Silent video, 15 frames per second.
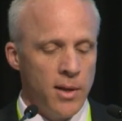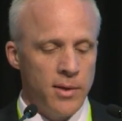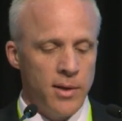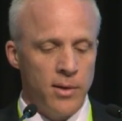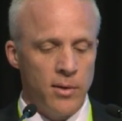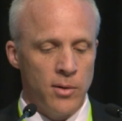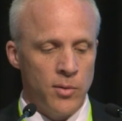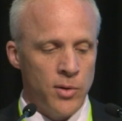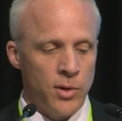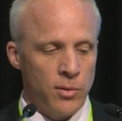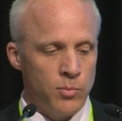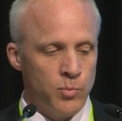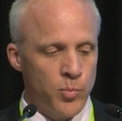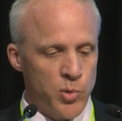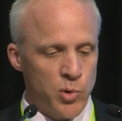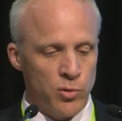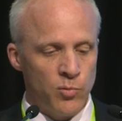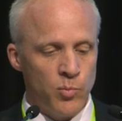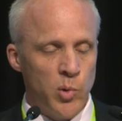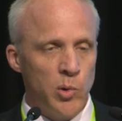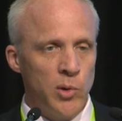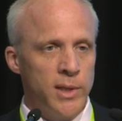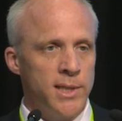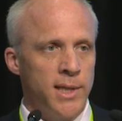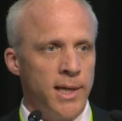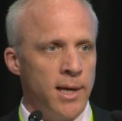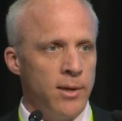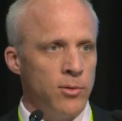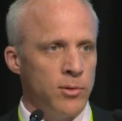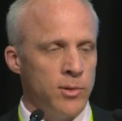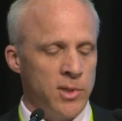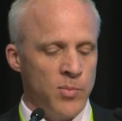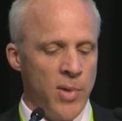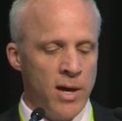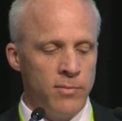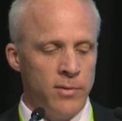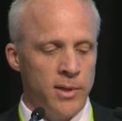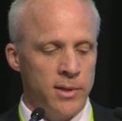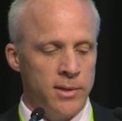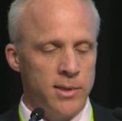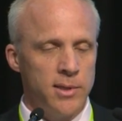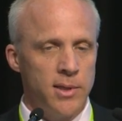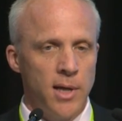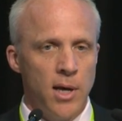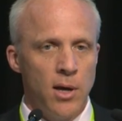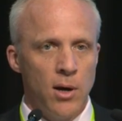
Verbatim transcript: they're, they're sort of pulling together some evidence